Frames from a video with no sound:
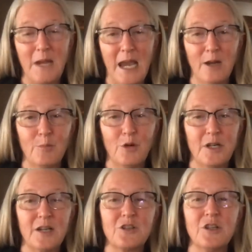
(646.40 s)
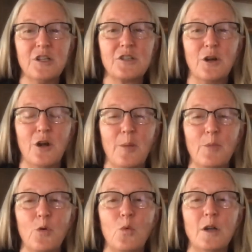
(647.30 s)
cattle production is our
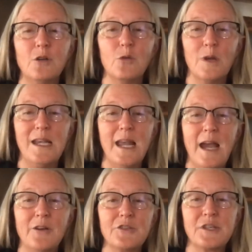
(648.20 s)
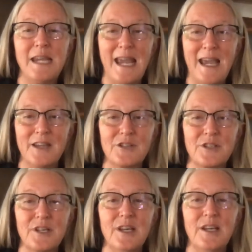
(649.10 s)
number one greenhouse
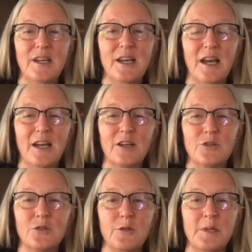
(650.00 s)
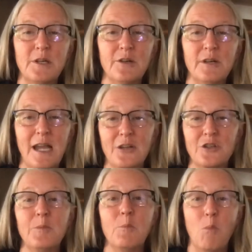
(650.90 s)
gas contributor,
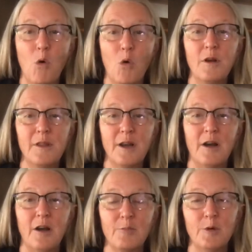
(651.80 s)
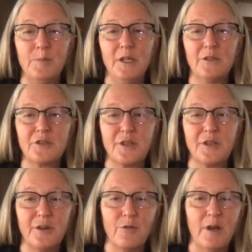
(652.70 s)
actually more than automobiles
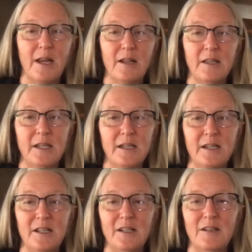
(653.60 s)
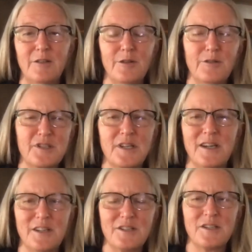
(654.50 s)
theoretically, although the
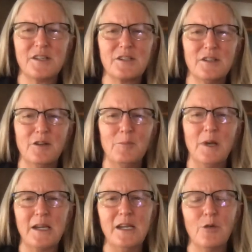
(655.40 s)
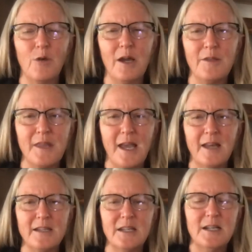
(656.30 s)
science gets a little mucky around
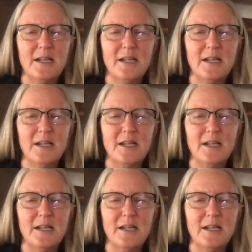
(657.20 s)
that,